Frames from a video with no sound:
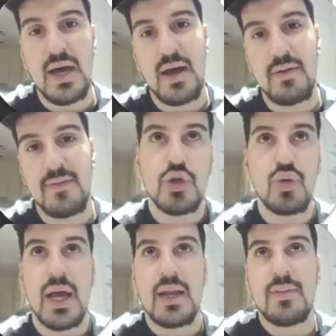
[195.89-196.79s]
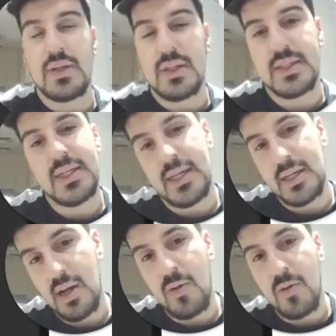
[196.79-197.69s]
have two elements
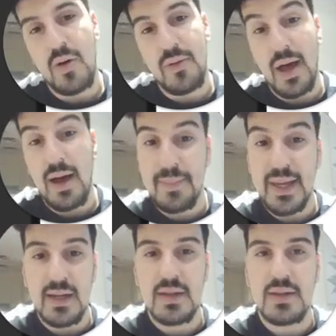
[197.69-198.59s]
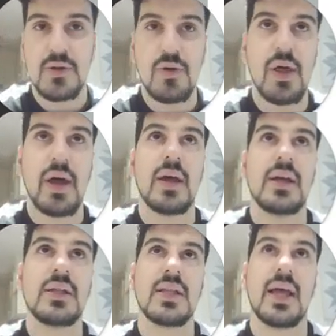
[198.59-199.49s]
in the logo that I make so that it's